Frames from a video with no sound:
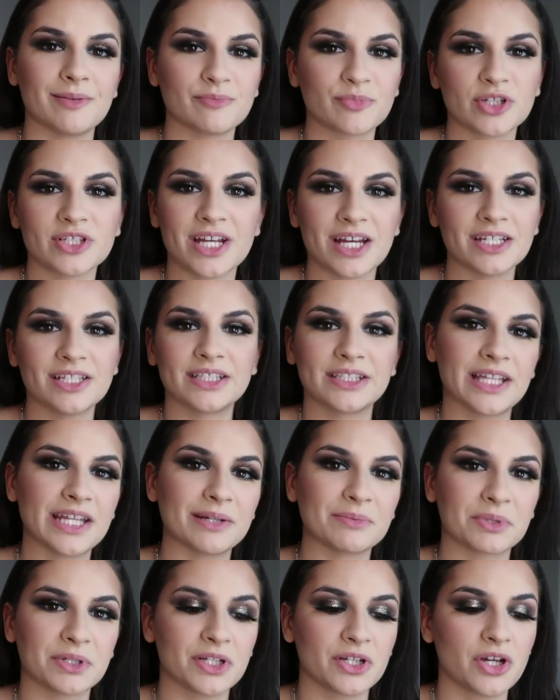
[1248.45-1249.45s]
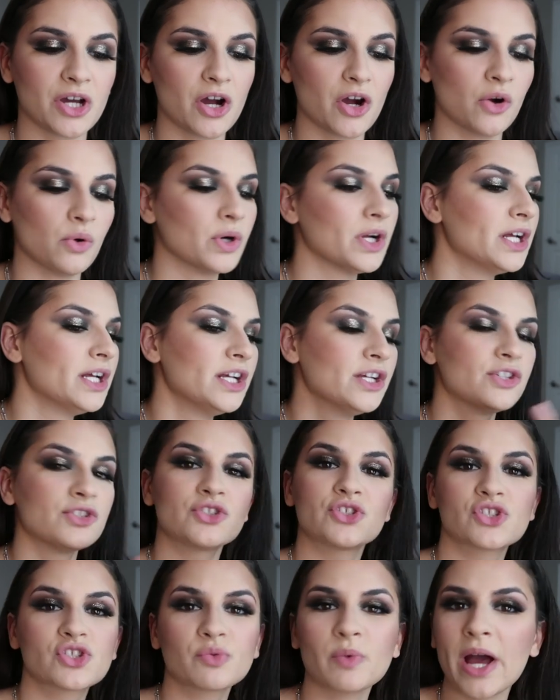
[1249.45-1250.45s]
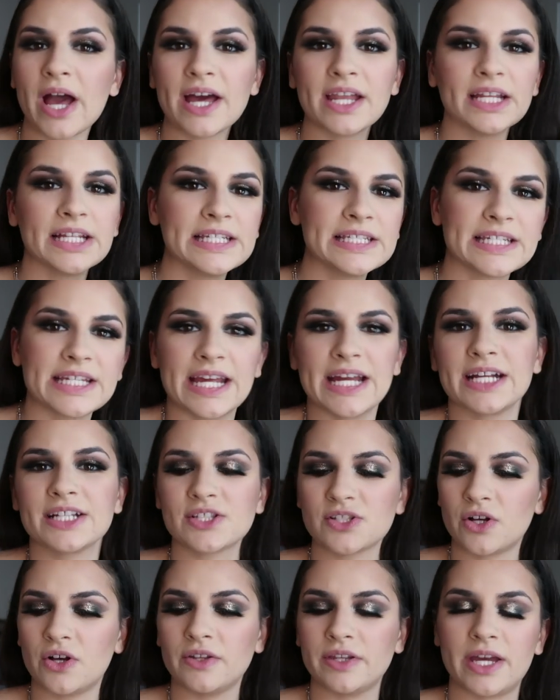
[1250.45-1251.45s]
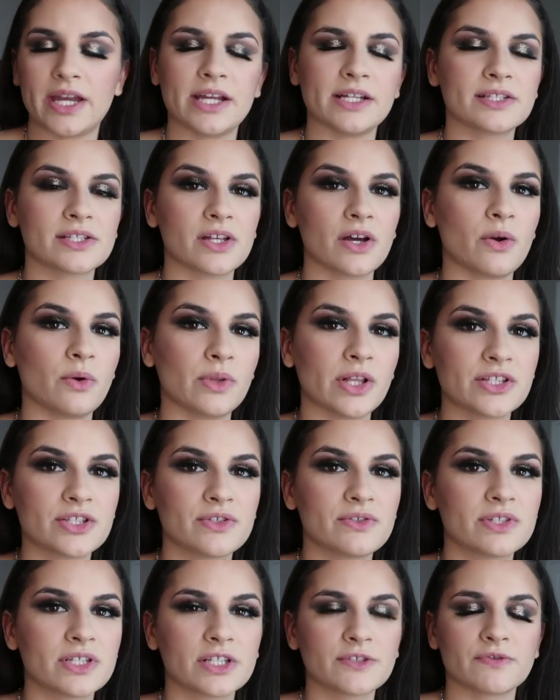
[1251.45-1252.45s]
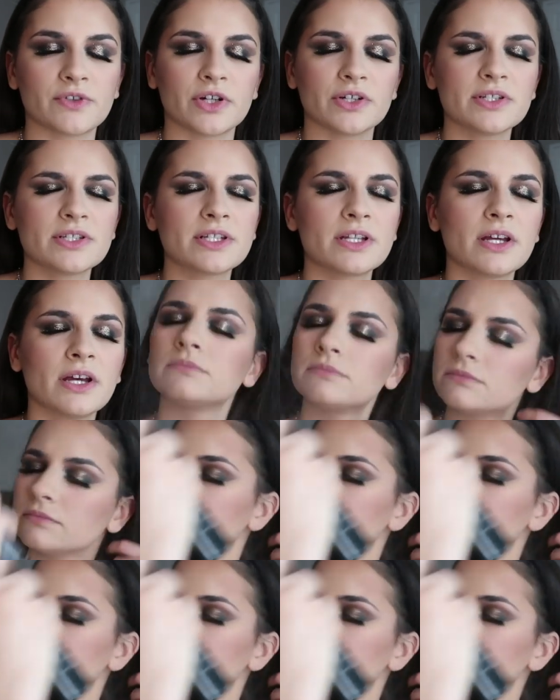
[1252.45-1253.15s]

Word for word: I'm pretending that I'm gonna go sweat and dance all night. So let's use this first.